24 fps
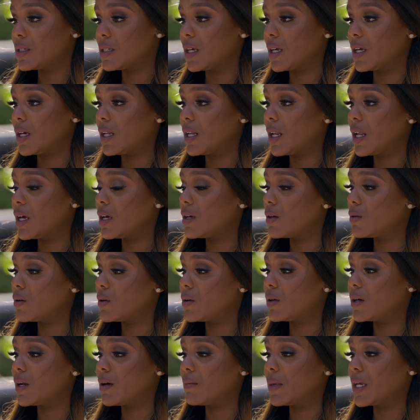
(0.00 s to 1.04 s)
saying that, you
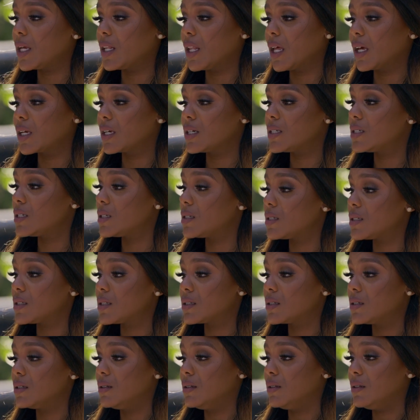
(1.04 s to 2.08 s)
know what I mean? Like it just... They
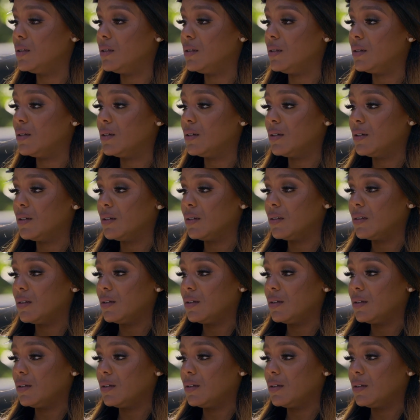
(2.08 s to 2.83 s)
say what they want to say.